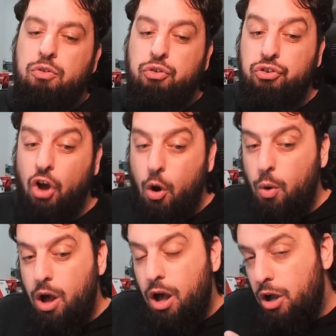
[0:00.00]

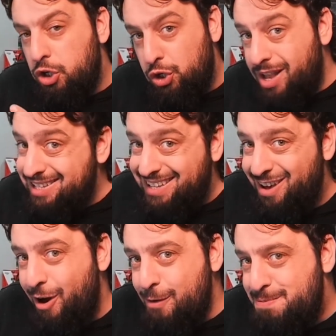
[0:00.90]
don't trust the
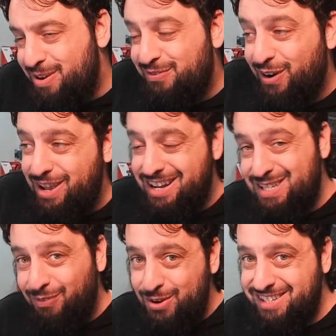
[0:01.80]
hope, for it
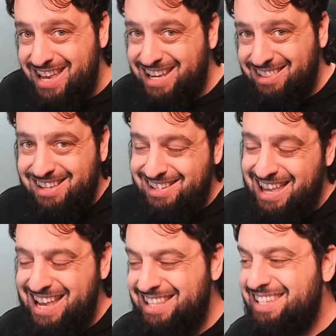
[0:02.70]
has forsaken these
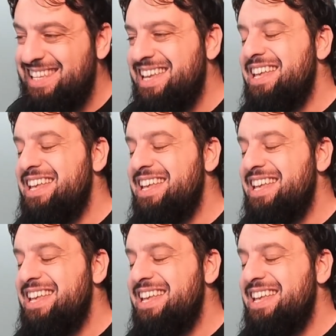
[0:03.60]
lands.